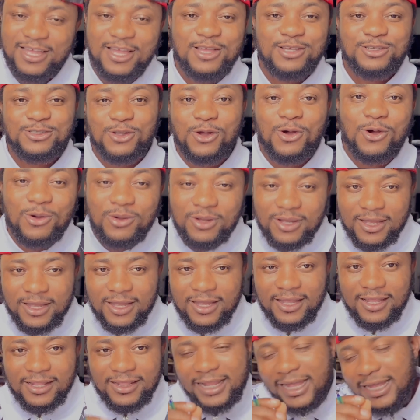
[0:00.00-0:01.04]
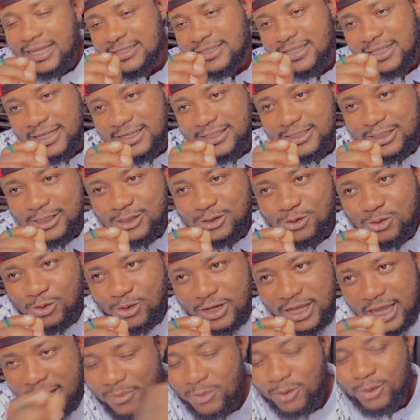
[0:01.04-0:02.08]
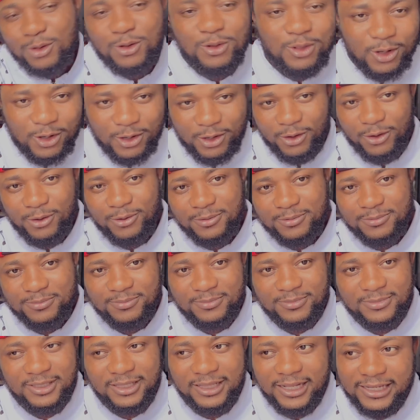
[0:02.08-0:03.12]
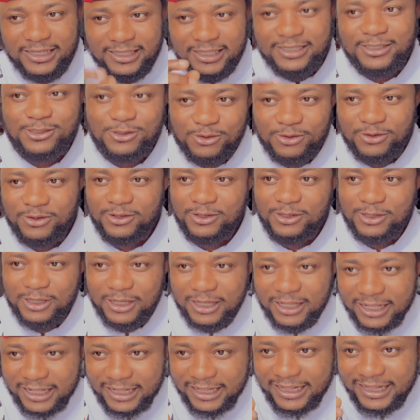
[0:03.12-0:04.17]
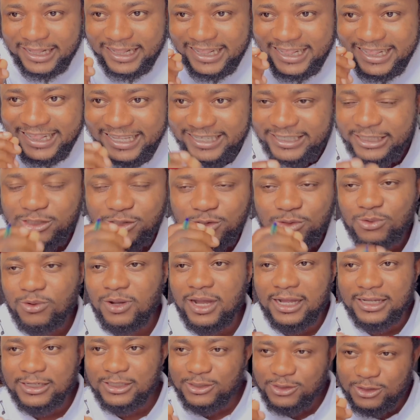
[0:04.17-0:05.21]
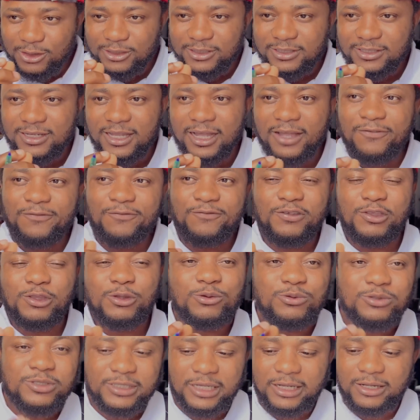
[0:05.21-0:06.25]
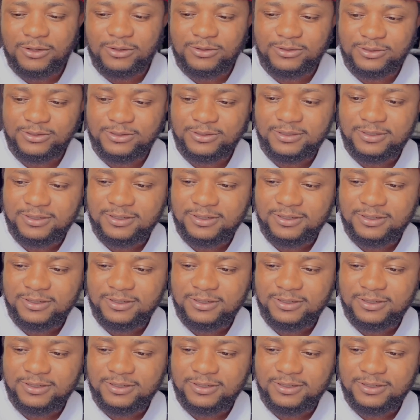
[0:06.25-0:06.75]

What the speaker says: So let's listen to Kemiolu lawyer. Listen to her just a few seconds.